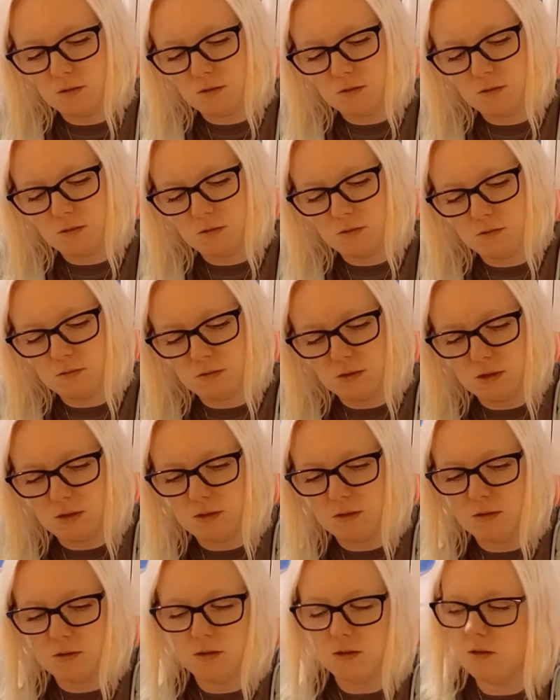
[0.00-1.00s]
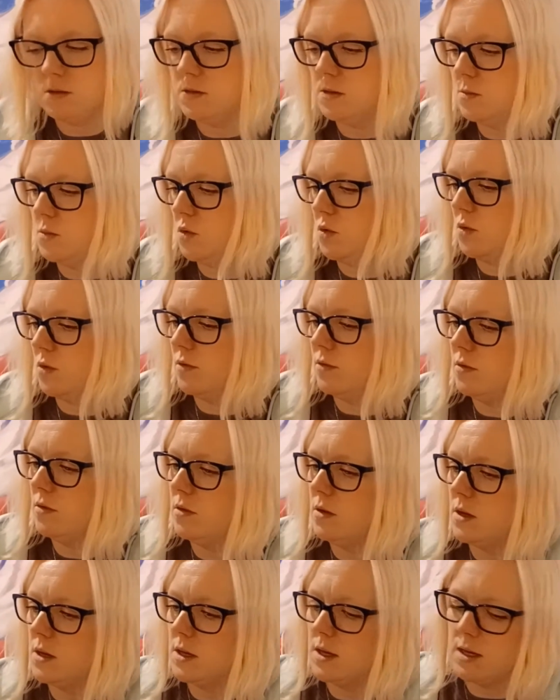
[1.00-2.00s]
Oh, and some more.
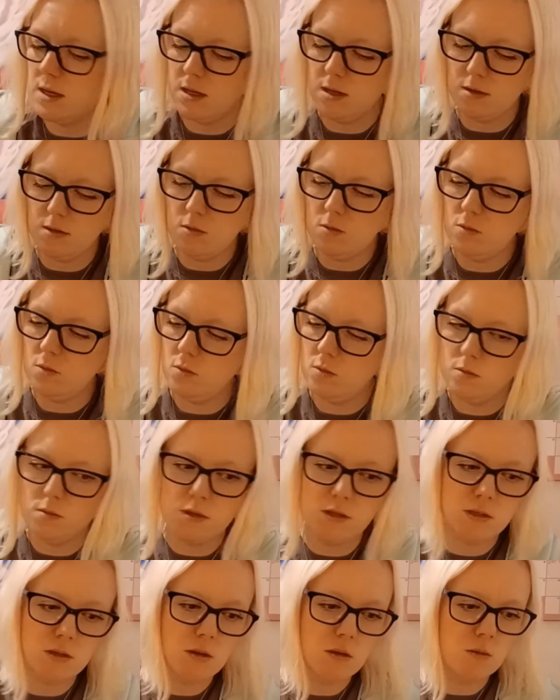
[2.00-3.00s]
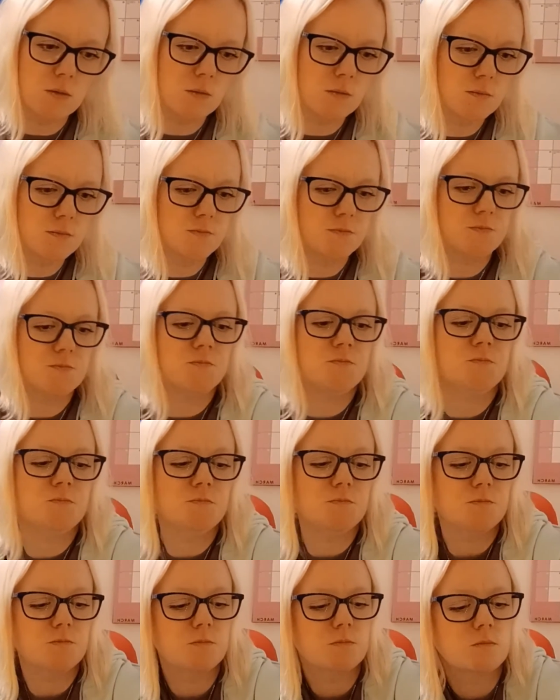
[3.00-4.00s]
Alright, okay, cool. Let's go.
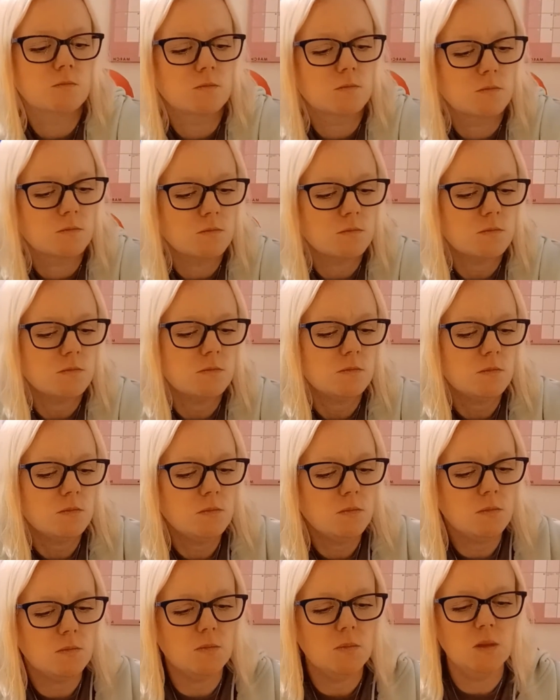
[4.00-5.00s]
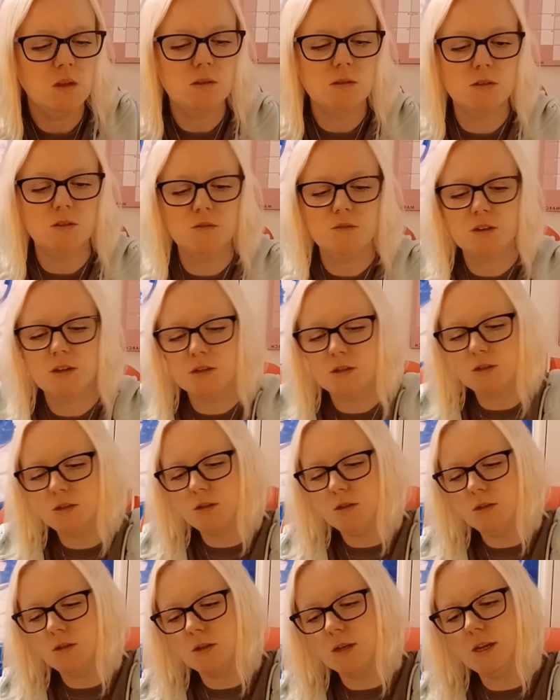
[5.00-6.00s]
So the first
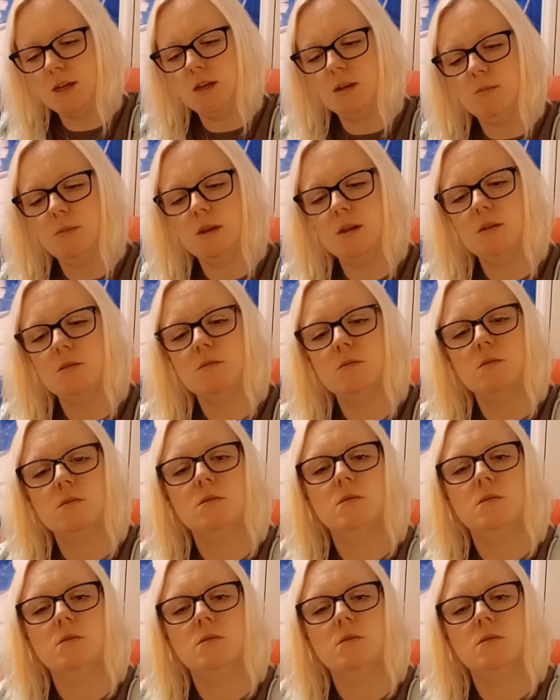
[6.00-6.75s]
2 that came out,